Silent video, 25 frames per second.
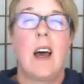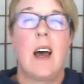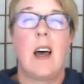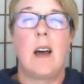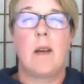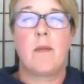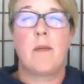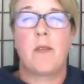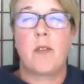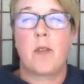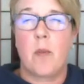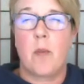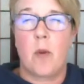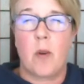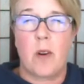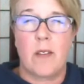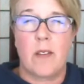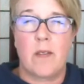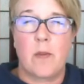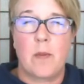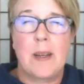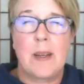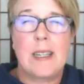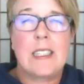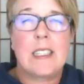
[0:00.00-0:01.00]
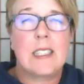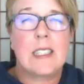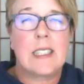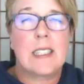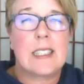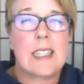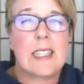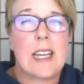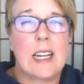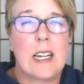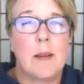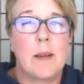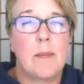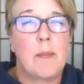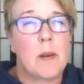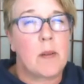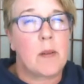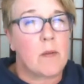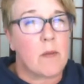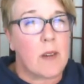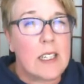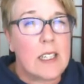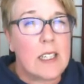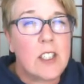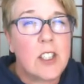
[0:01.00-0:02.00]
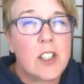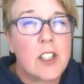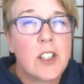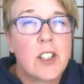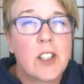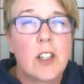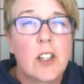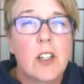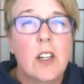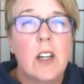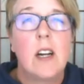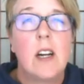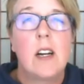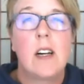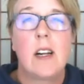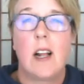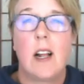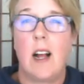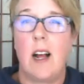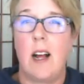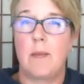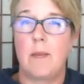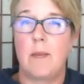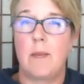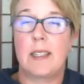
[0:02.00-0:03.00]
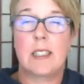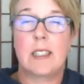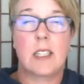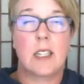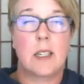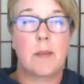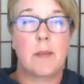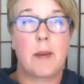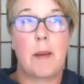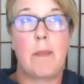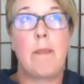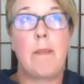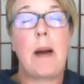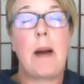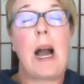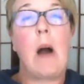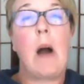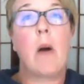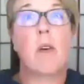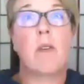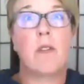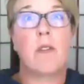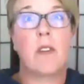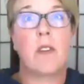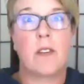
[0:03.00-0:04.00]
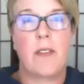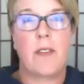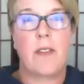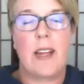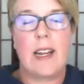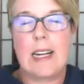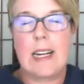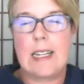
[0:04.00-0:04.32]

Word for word: Um, for more information to sign up and register, um, it's going to be a powerful event.